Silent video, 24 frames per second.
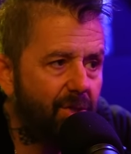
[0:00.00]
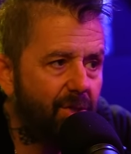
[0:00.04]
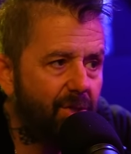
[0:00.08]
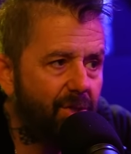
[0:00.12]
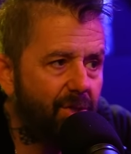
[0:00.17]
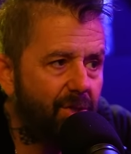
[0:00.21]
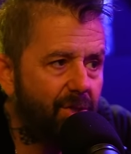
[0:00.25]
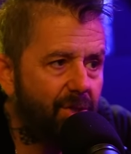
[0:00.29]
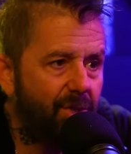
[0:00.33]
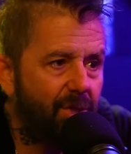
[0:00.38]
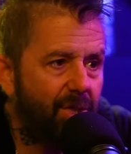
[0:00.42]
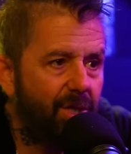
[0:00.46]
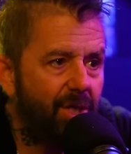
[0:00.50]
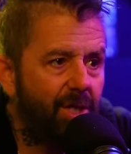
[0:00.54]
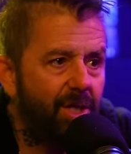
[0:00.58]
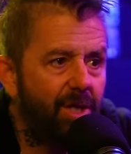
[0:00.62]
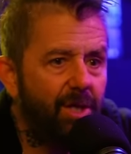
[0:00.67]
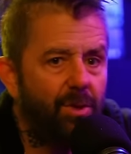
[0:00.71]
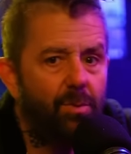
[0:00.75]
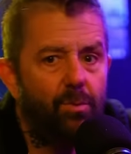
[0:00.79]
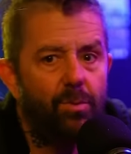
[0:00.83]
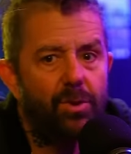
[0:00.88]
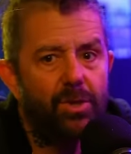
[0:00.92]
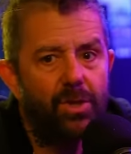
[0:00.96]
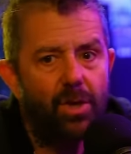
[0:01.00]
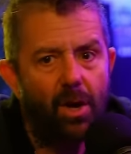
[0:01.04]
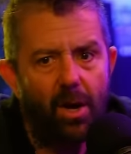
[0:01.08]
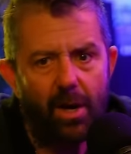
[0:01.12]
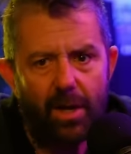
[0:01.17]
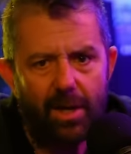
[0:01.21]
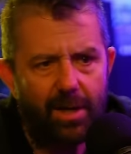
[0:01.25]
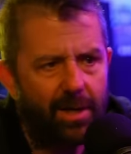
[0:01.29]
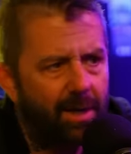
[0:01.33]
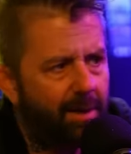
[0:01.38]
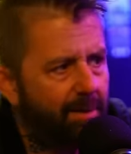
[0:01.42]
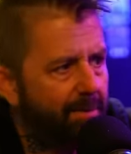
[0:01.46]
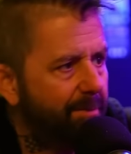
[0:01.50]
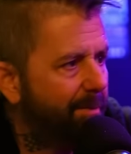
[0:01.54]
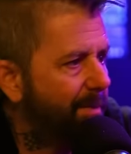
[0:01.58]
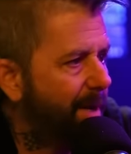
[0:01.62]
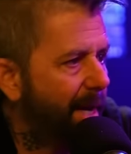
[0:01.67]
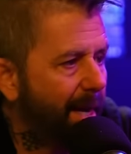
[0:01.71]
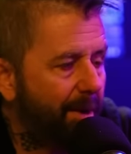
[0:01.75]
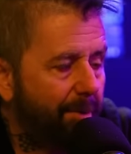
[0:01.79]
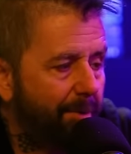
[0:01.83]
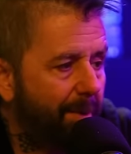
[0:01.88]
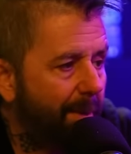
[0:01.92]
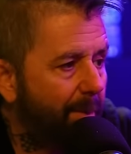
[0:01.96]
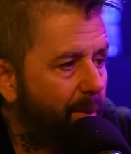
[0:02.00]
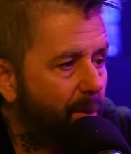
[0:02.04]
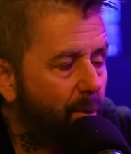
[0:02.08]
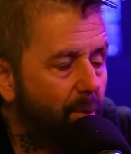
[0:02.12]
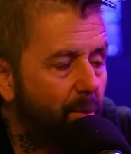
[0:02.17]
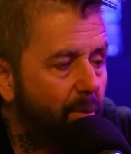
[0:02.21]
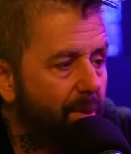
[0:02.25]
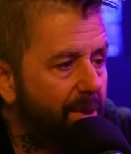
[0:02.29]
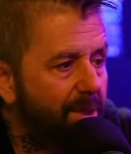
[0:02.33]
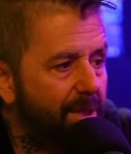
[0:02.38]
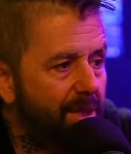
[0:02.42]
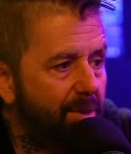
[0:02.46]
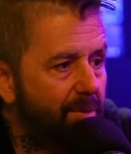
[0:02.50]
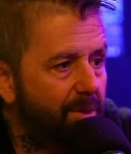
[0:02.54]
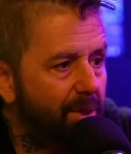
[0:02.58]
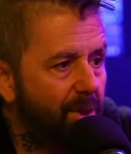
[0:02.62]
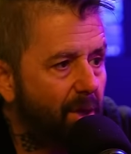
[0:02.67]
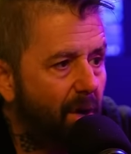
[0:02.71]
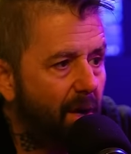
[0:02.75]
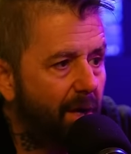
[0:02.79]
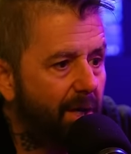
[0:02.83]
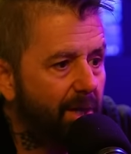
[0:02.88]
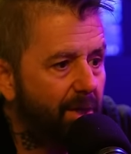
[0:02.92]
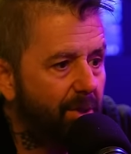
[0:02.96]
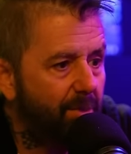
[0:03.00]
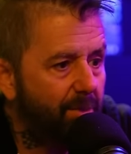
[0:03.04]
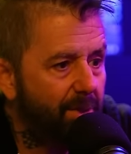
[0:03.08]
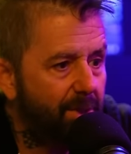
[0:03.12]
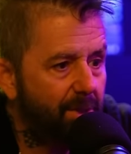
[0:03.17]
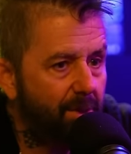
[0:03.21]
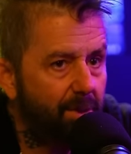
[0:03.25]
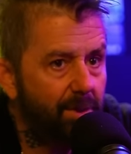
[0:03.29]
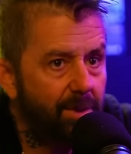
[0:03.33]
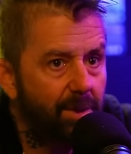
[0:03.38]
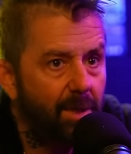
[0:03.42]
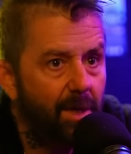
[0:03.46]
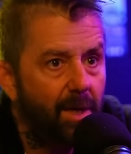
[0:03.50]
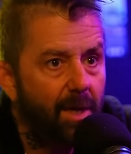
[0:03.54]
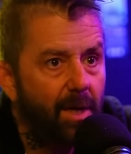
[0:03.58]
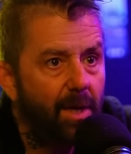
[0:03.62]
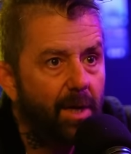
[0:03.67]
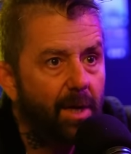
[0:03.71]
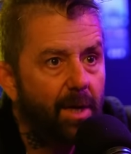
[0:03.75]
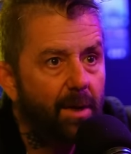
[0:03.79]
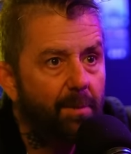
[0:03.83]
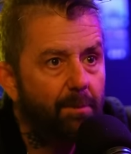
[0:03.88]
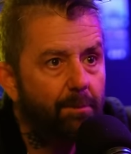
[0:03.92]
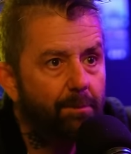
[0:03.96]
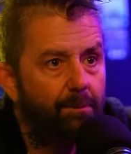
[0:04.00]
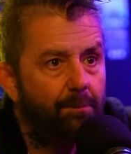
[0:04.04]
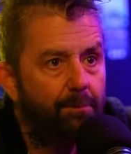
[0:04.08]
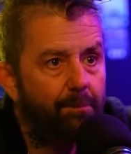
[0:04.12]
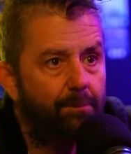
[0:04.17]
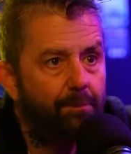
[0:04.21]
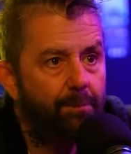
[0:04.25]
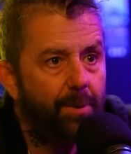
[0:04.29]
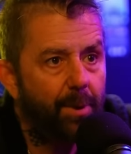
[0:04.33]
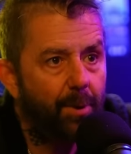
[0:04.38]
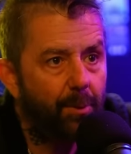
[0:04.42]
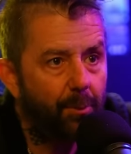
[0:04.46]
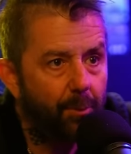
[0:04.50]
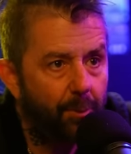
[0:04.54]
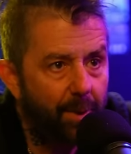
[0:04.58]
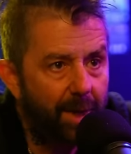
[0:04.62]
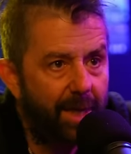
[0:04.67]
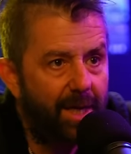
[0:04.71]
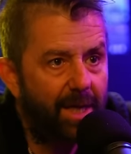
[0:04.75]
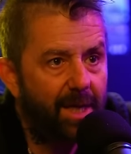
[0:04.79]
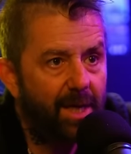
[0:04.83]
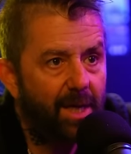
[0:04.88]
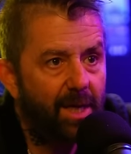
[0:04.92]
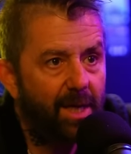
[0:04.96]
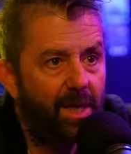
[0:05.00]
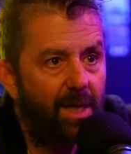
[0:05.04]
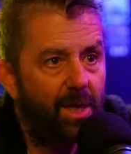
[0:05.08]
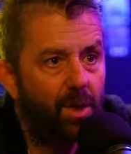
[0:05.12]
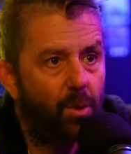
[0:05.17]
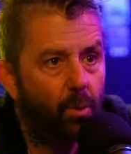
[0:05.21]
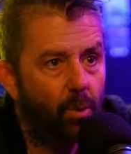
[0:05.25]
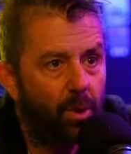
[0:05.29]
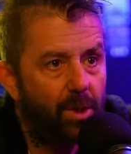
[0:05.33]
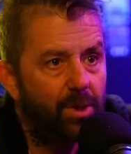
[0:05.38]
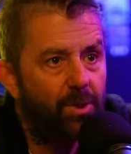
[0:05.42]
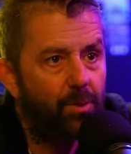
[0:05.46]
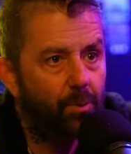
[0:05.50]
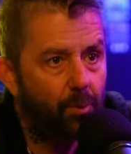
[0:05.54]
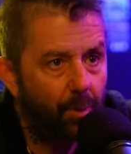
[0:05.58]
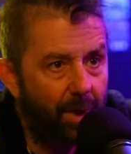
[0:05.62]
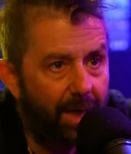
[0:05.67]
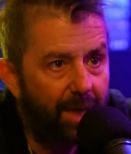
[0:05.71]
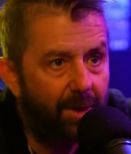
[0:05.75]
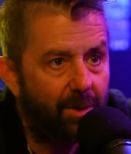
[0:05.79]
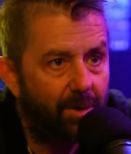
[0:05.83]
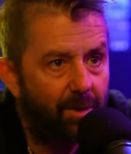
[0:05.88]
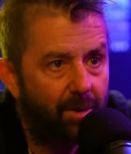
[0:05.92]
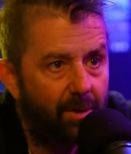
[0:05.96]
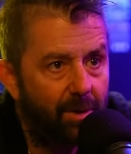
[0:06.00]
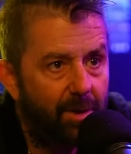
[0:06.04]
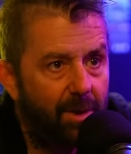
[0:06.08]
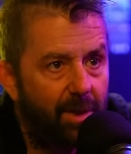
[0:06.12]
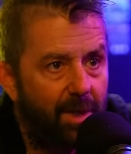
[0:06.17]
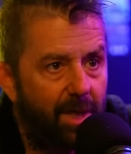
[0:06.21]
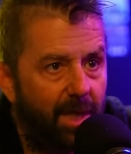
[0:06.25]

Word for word: she was talking, um, I don't remember who it was she was talking to, but she goes, but Ricky was real.